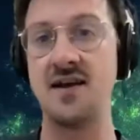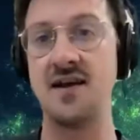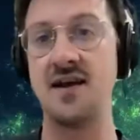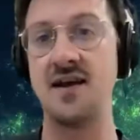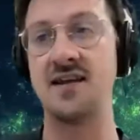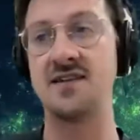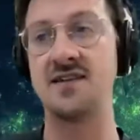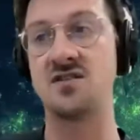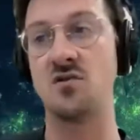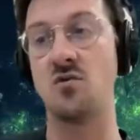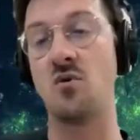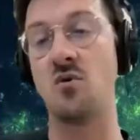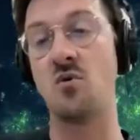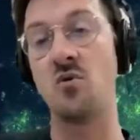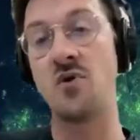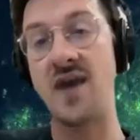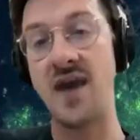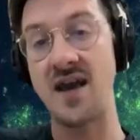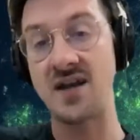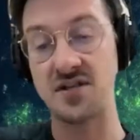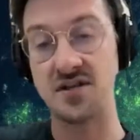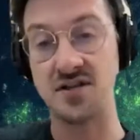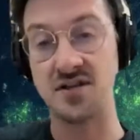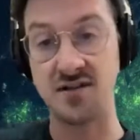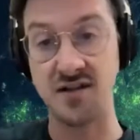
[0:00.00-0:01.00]
And so when we
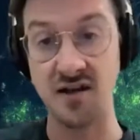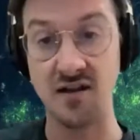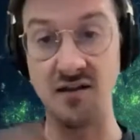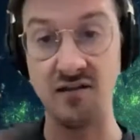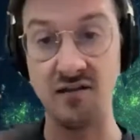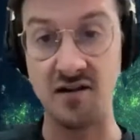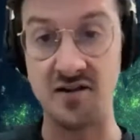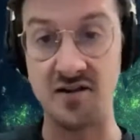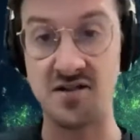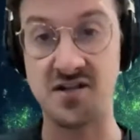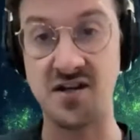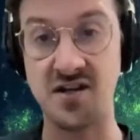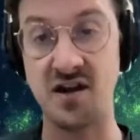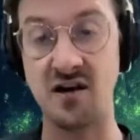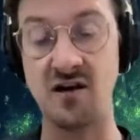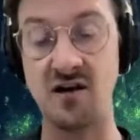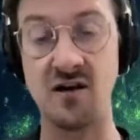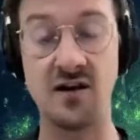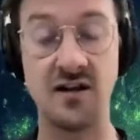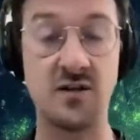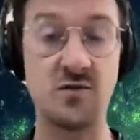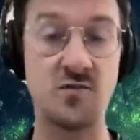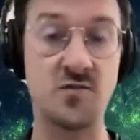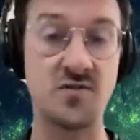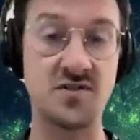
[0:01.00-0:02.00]
actually did launch Terra,
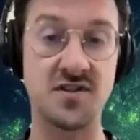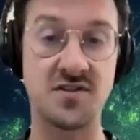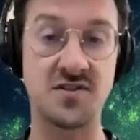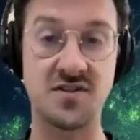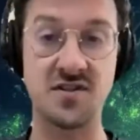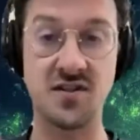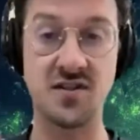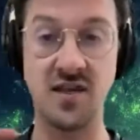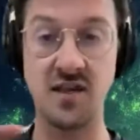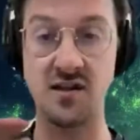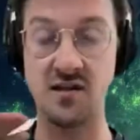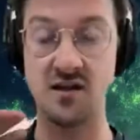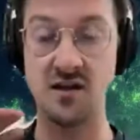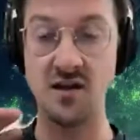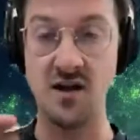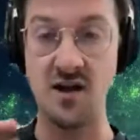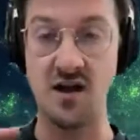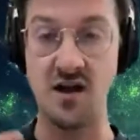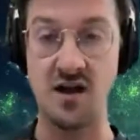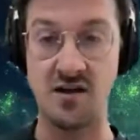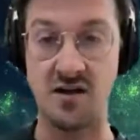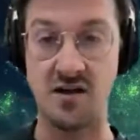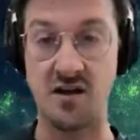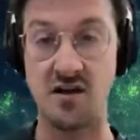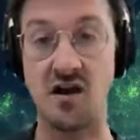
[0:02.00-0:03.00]
there was just like
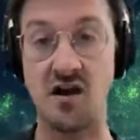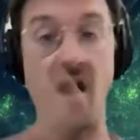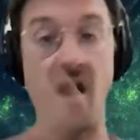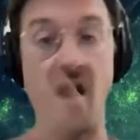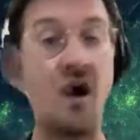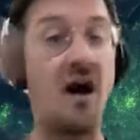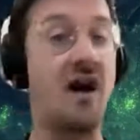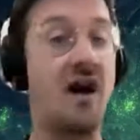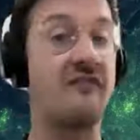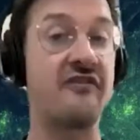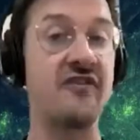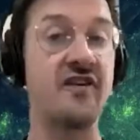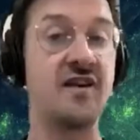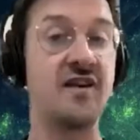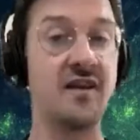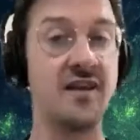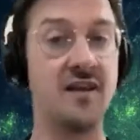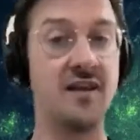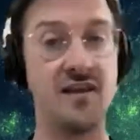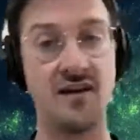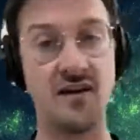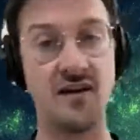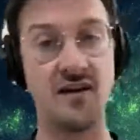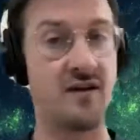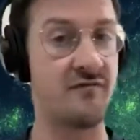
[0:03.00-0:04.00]
a
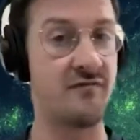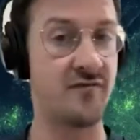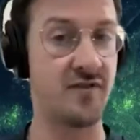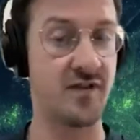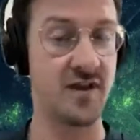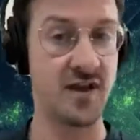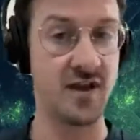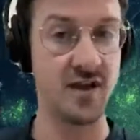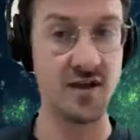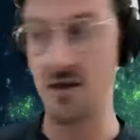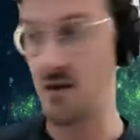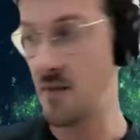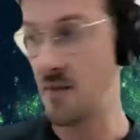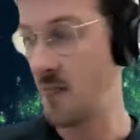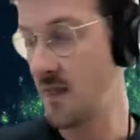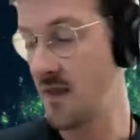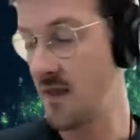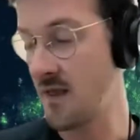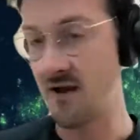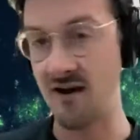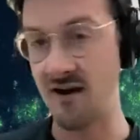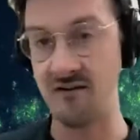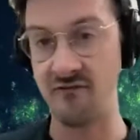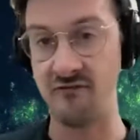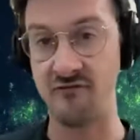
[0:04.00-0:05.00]
cacophony
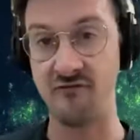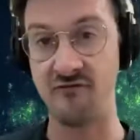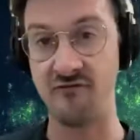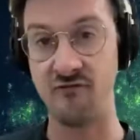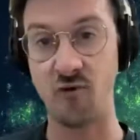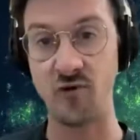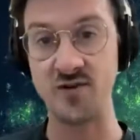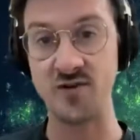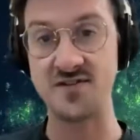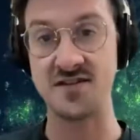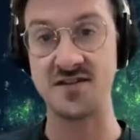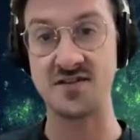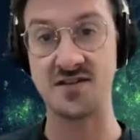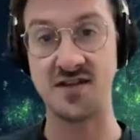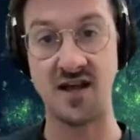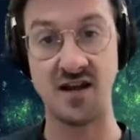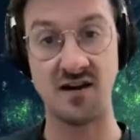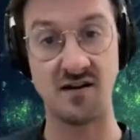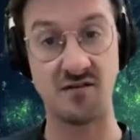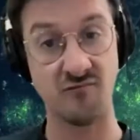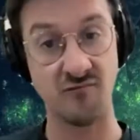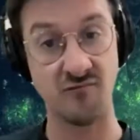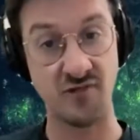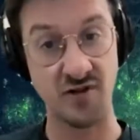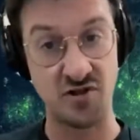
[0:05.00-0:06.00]
of voices
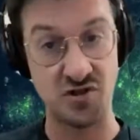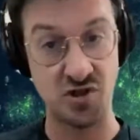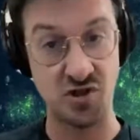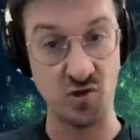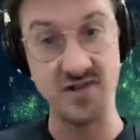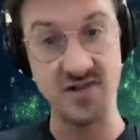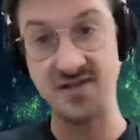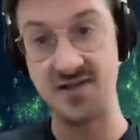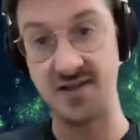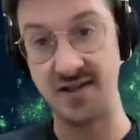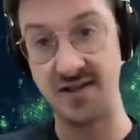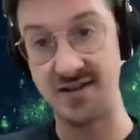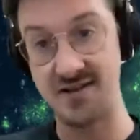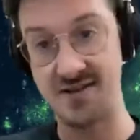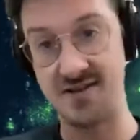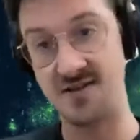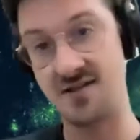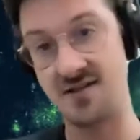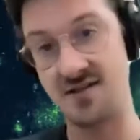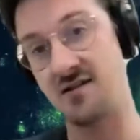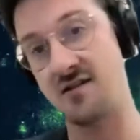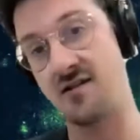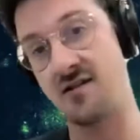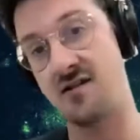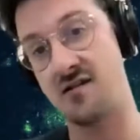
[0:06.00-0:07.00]
kind of rejoicing in
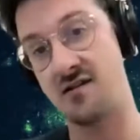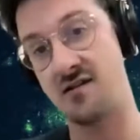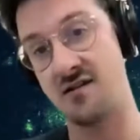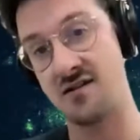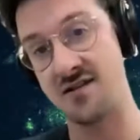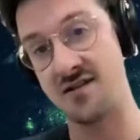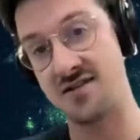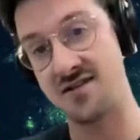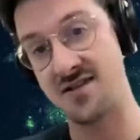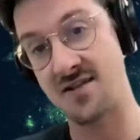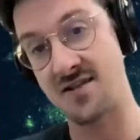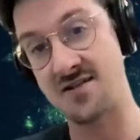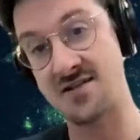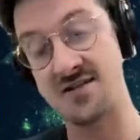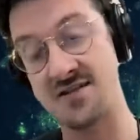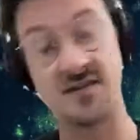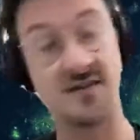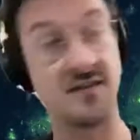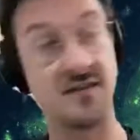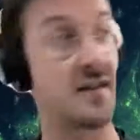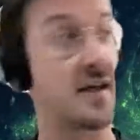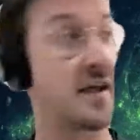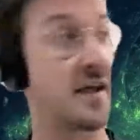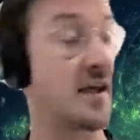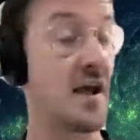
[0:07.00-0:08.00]
the sense.
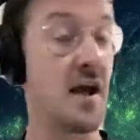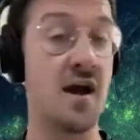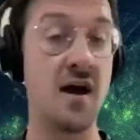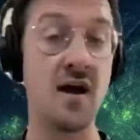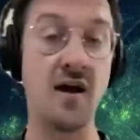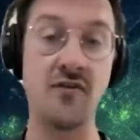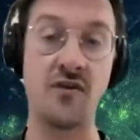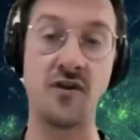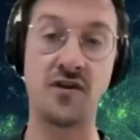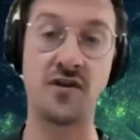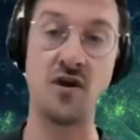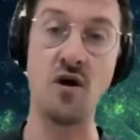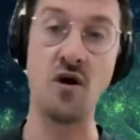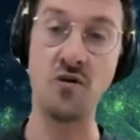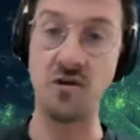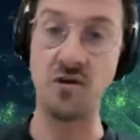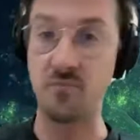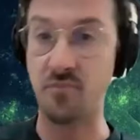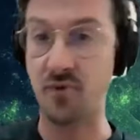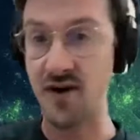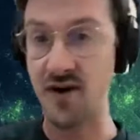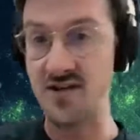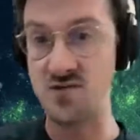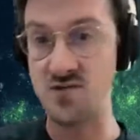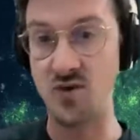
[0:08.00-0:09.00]
And like the token
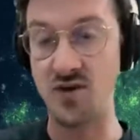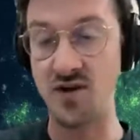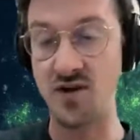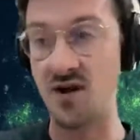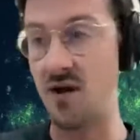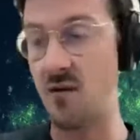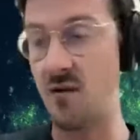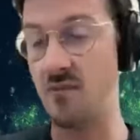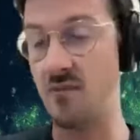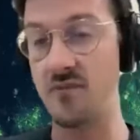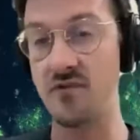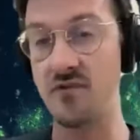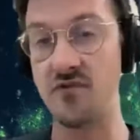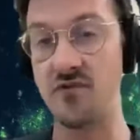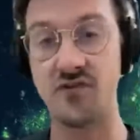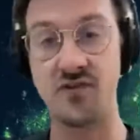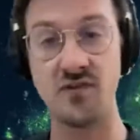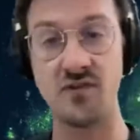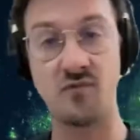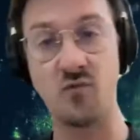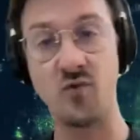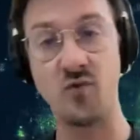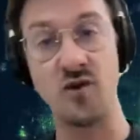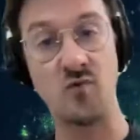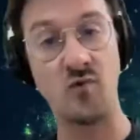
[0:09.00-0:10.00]
price went up,
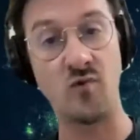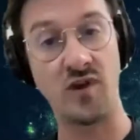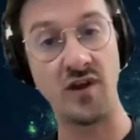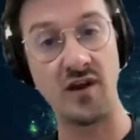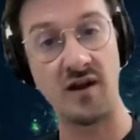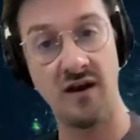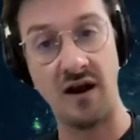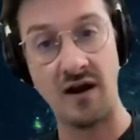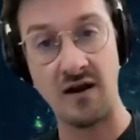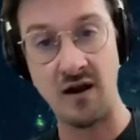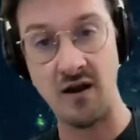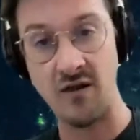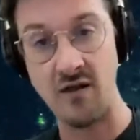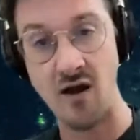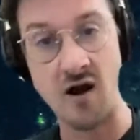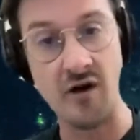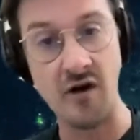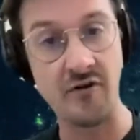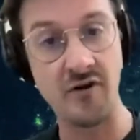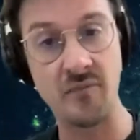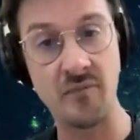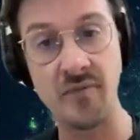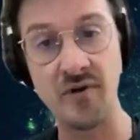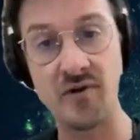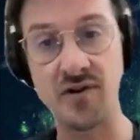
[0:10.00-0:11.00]
we got
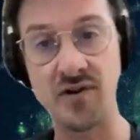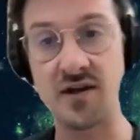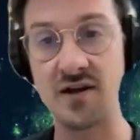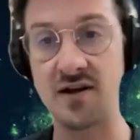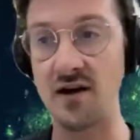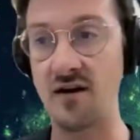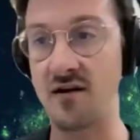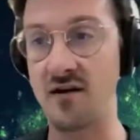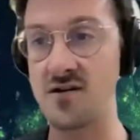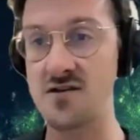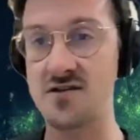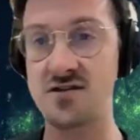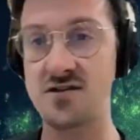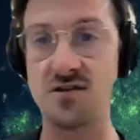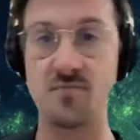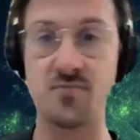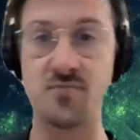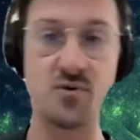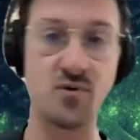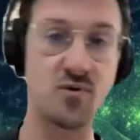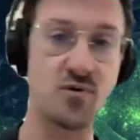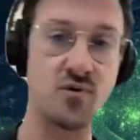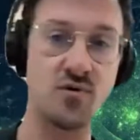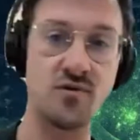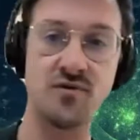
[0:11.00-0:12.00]
$100 million in the
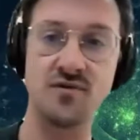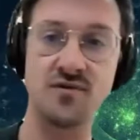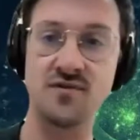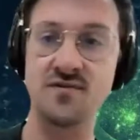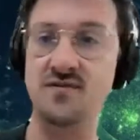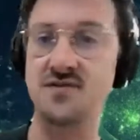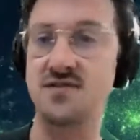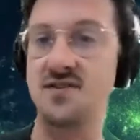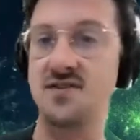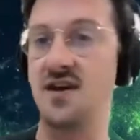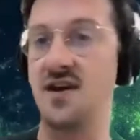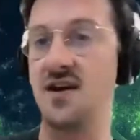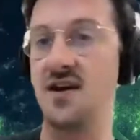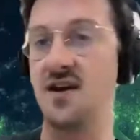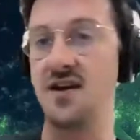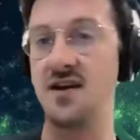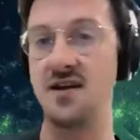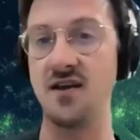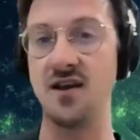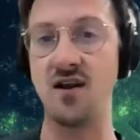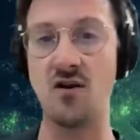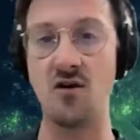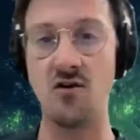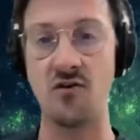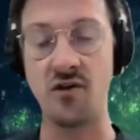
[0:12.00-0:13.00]
pools,
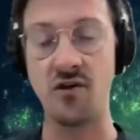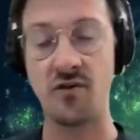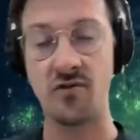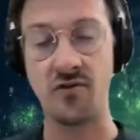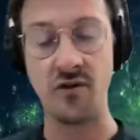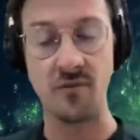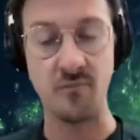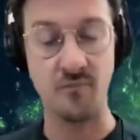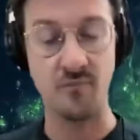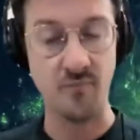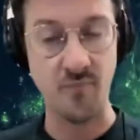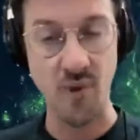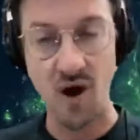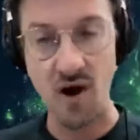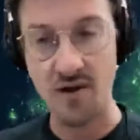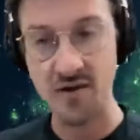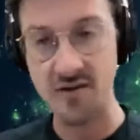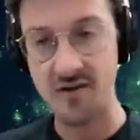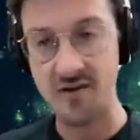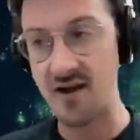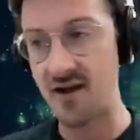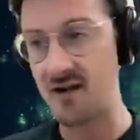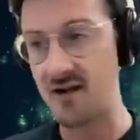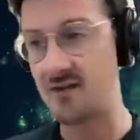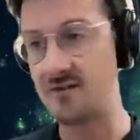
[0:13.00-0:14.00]
the
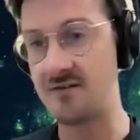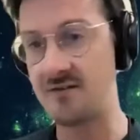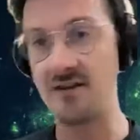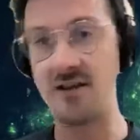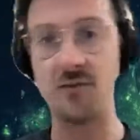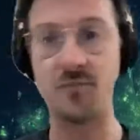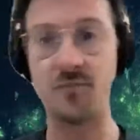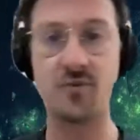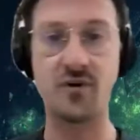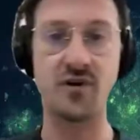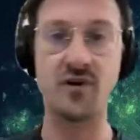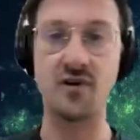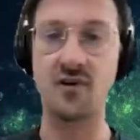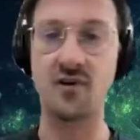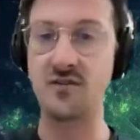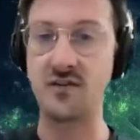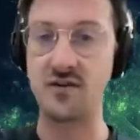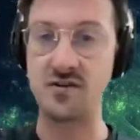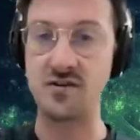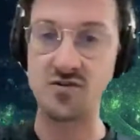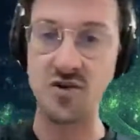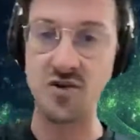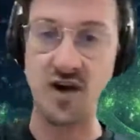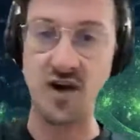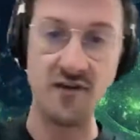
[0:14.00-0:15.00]
bond got deeper,
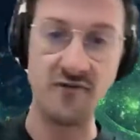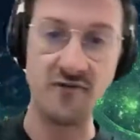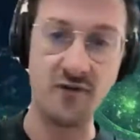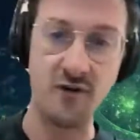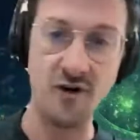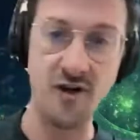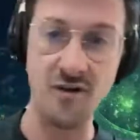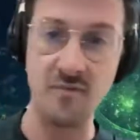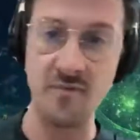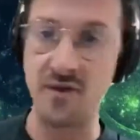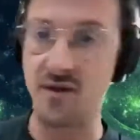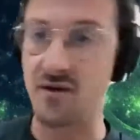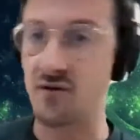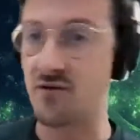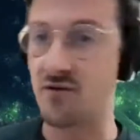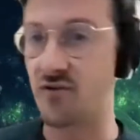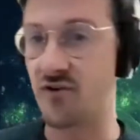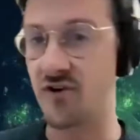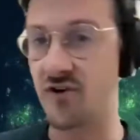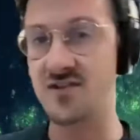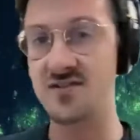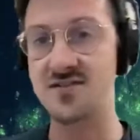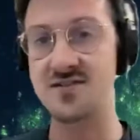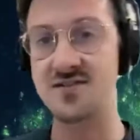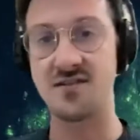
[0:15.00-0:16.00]
the trade volume
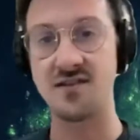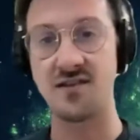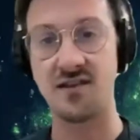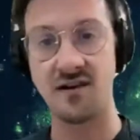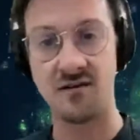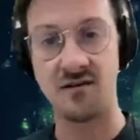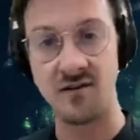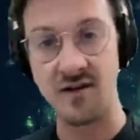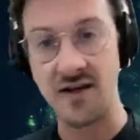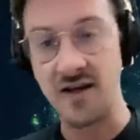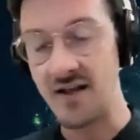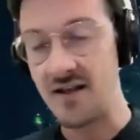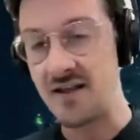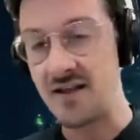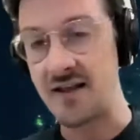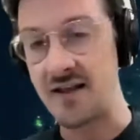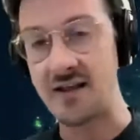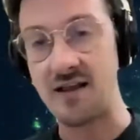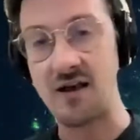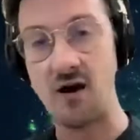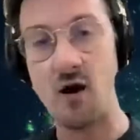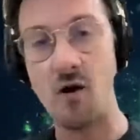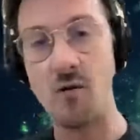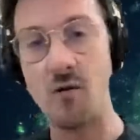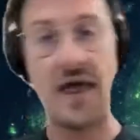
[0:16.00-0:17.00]
increased,
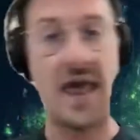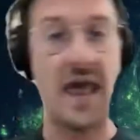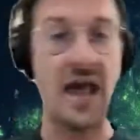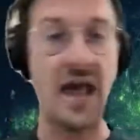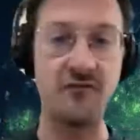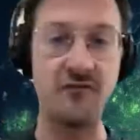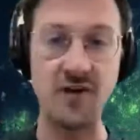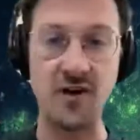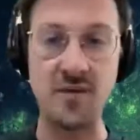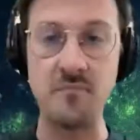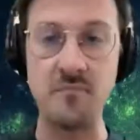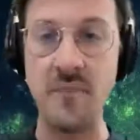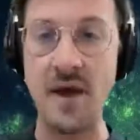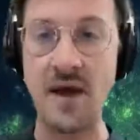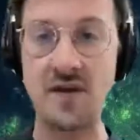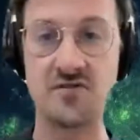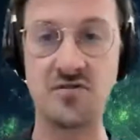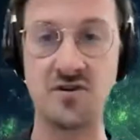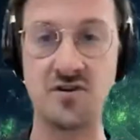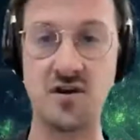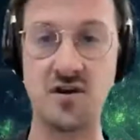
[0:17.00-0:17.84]
like every metric